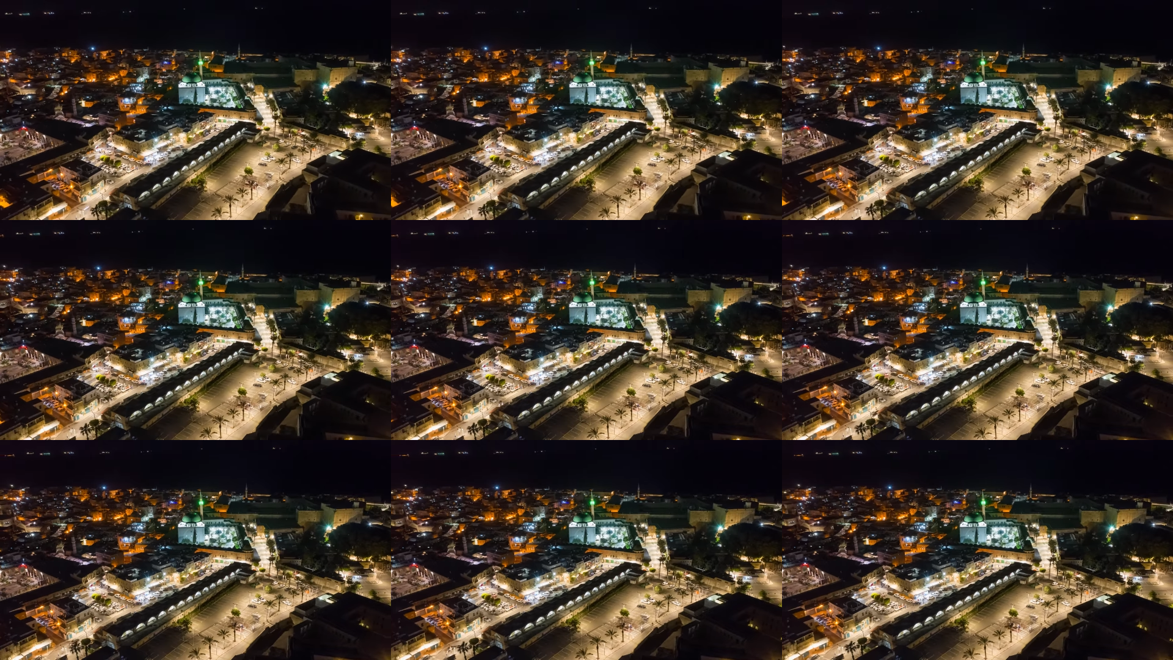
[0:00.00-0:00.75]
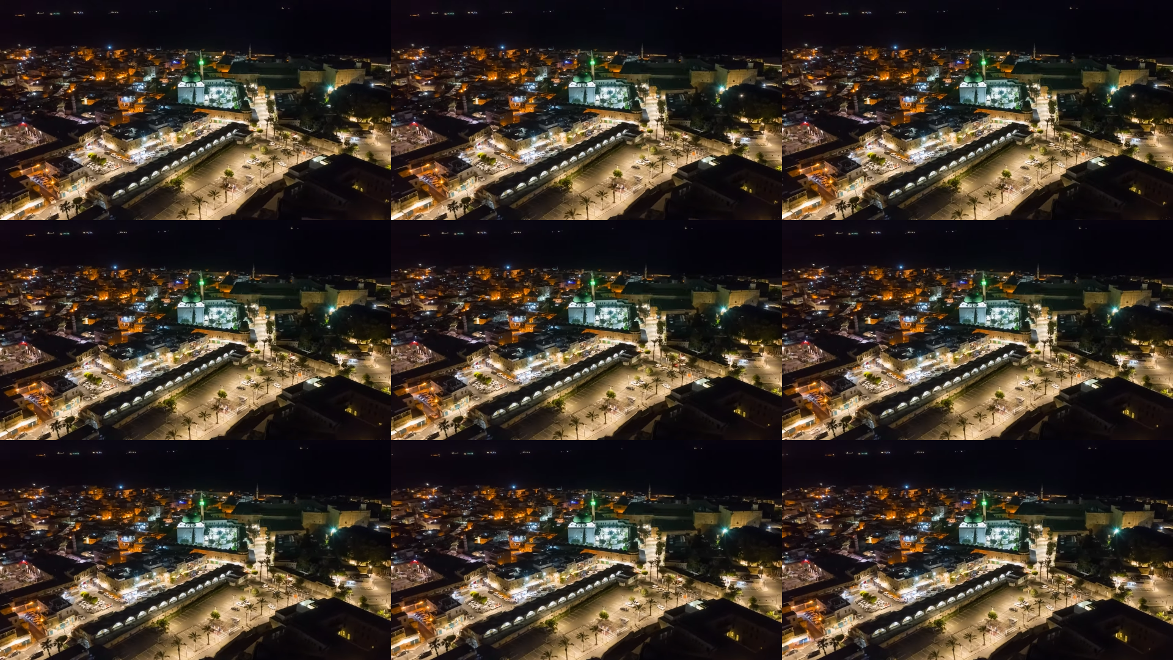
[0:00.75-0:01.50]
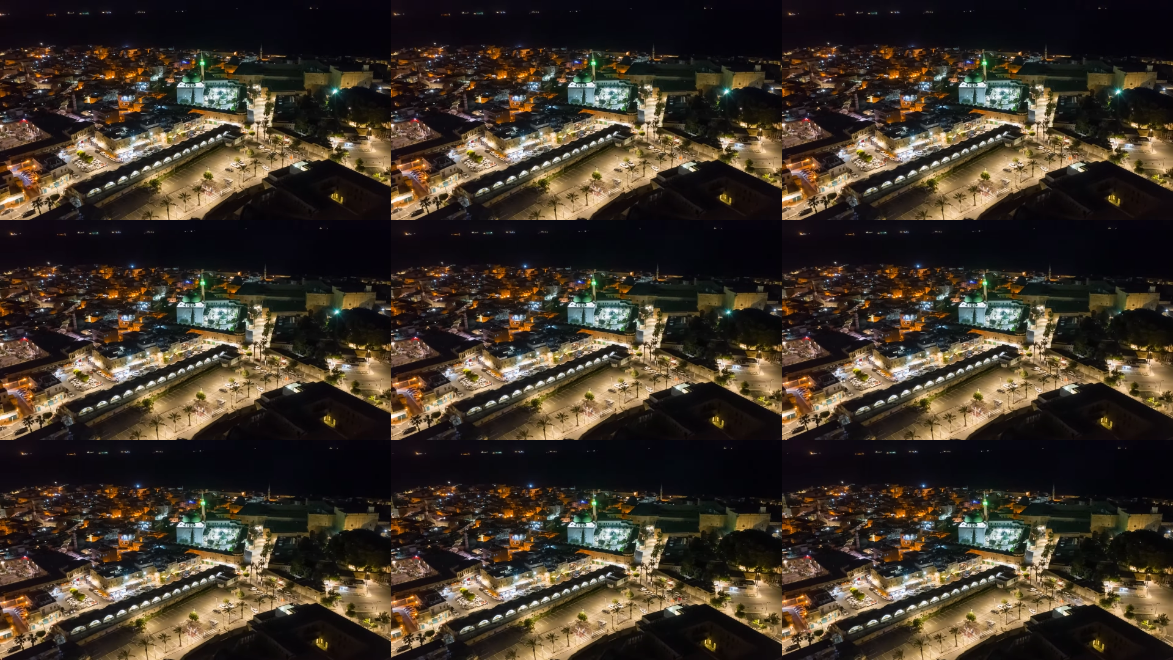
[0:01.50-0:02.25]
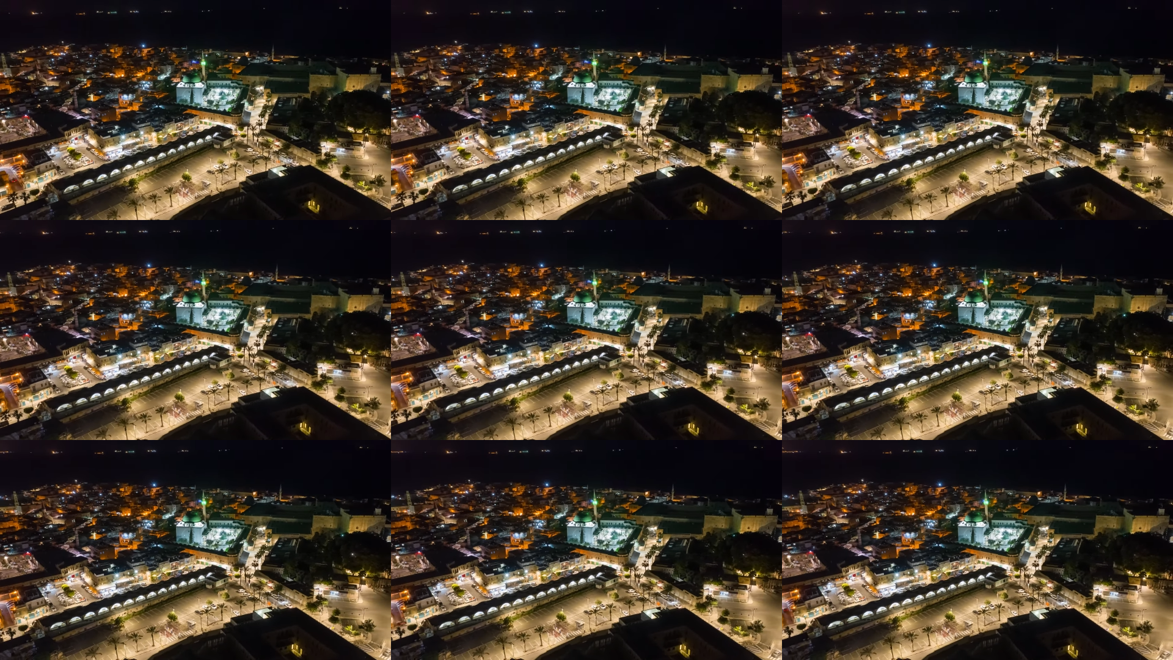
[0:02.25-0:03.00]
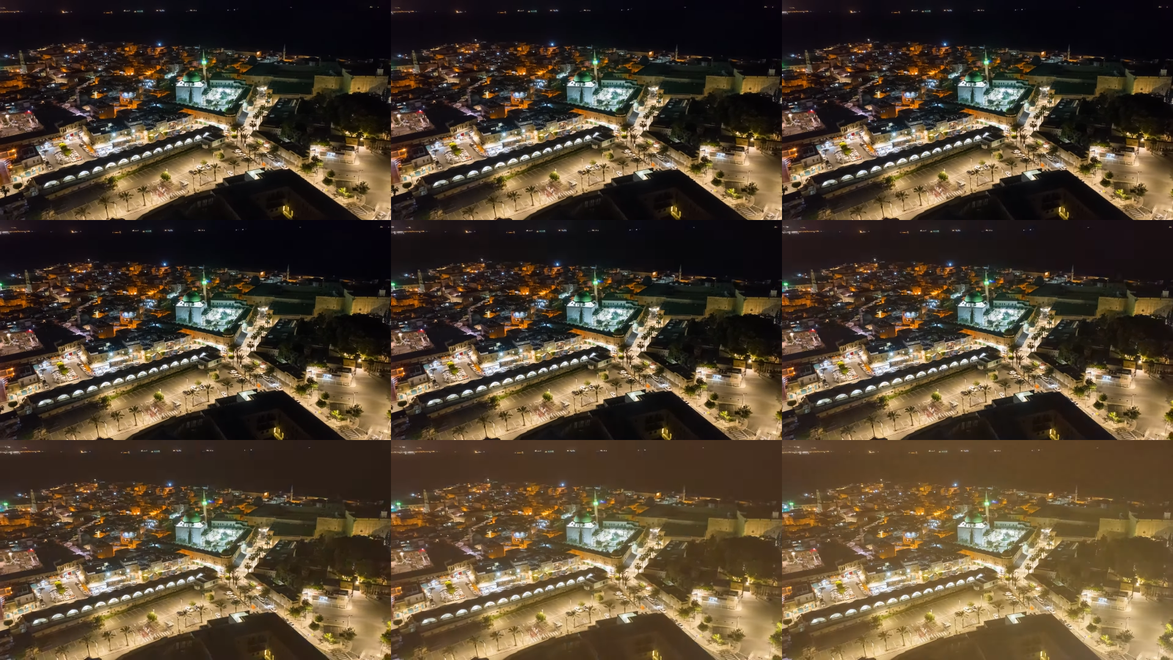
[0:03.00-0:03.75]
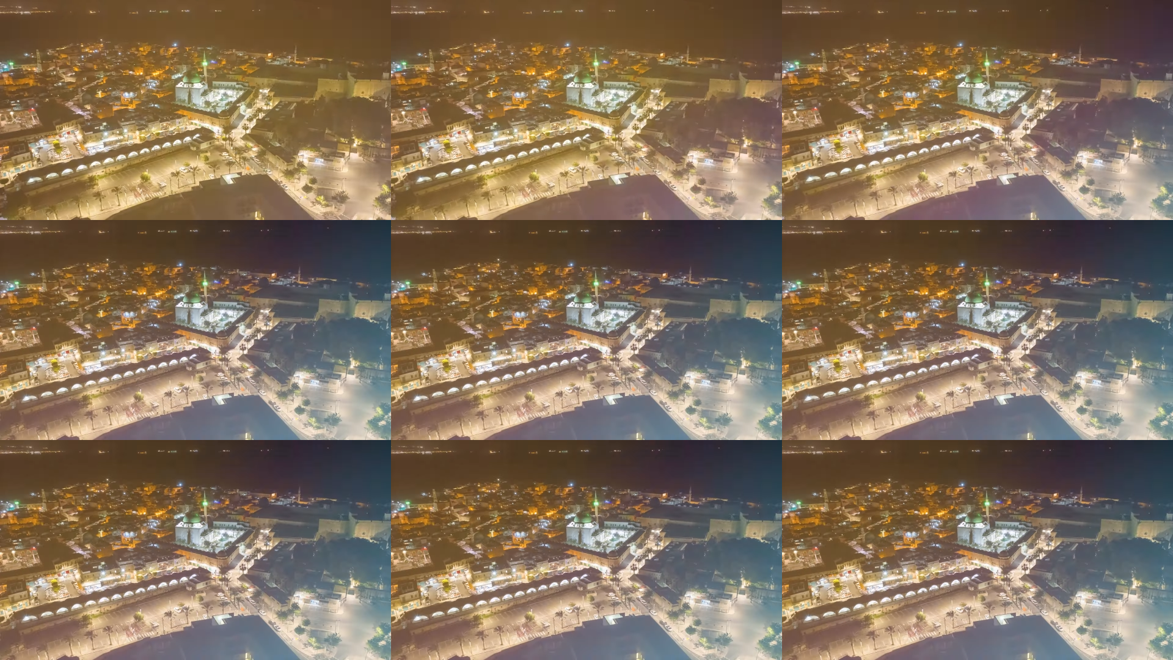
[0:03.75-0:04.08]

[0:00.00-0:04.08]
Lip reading: [unreadable: no face in view]